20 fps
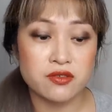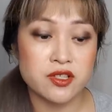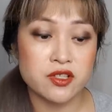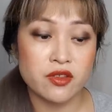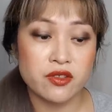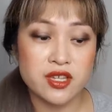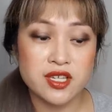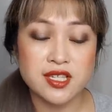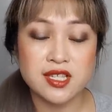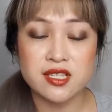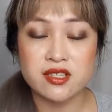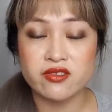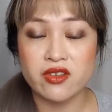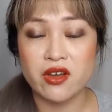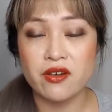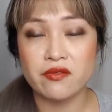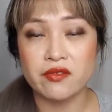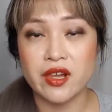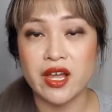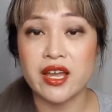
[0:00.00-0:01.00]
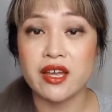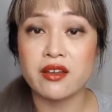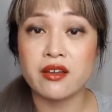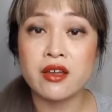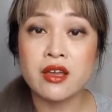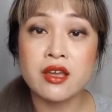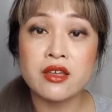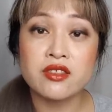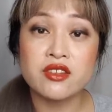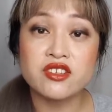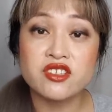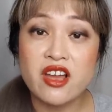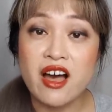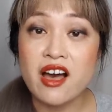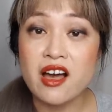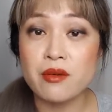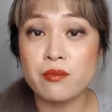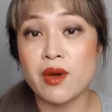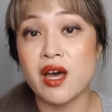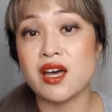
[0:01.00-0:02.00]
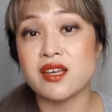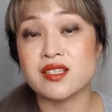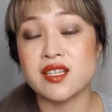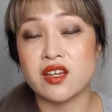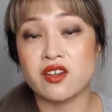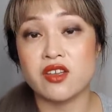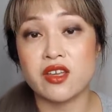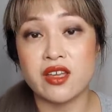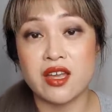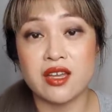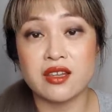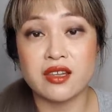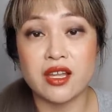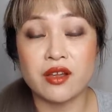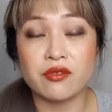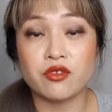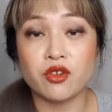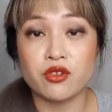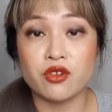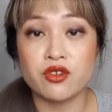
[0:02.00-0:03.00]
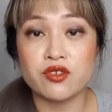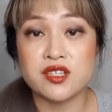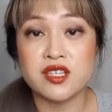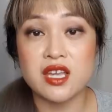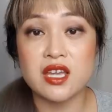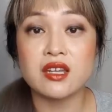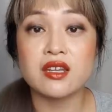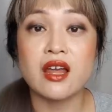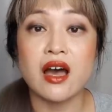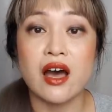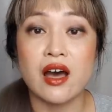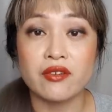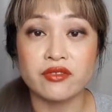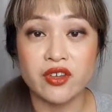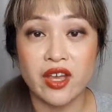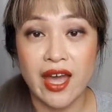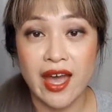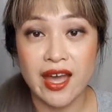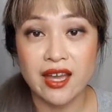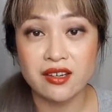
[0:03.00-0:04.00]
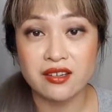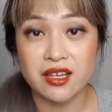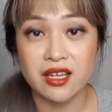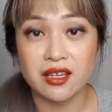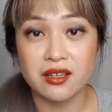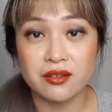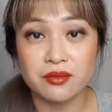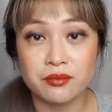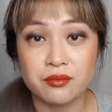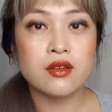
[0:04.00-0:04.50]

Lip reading: so this is stuff like the dark marks that you get left on your skin after acne.